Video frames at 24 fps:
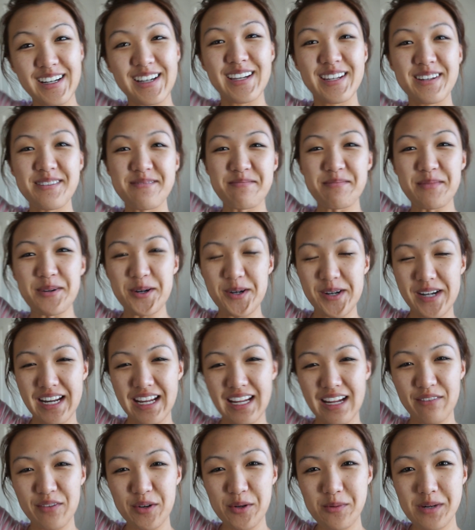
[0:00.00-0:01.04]
Good morning,
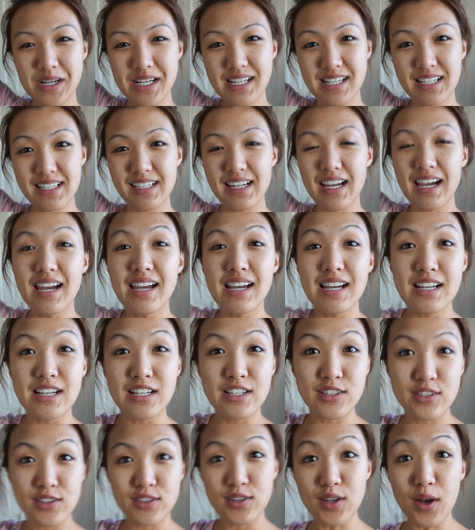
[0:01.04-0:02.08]
everyone.
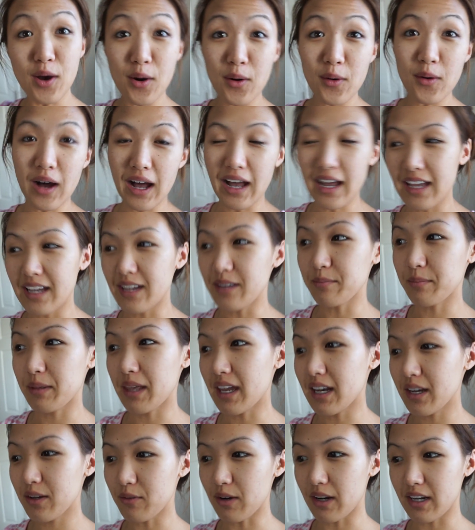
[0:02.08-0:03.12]
So I am
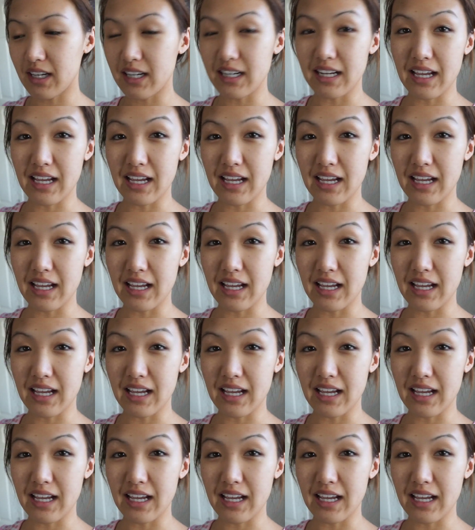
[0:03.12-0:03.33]
getting ready